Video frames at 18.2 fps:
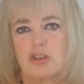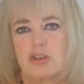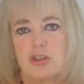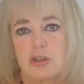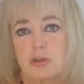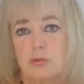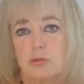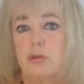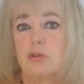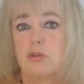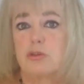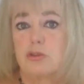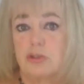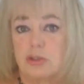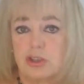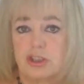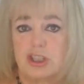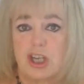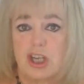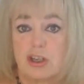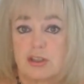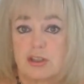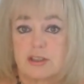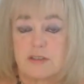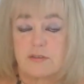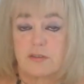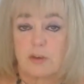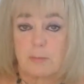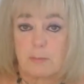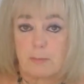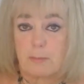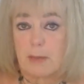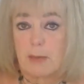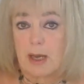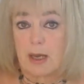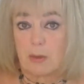200 yards
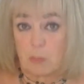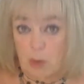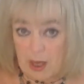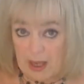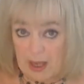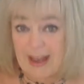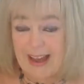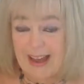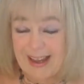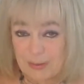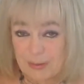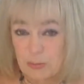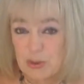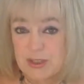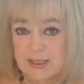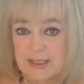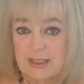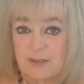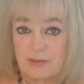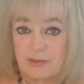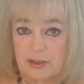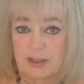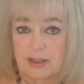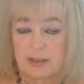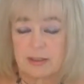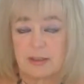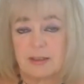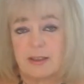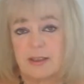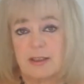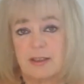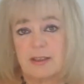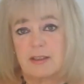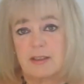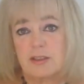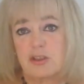from where I was living
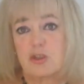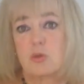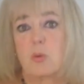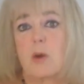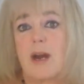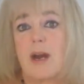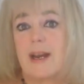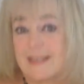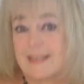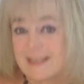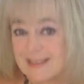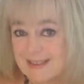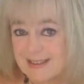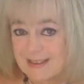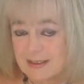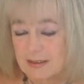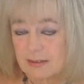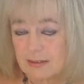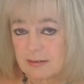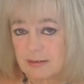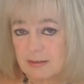twice,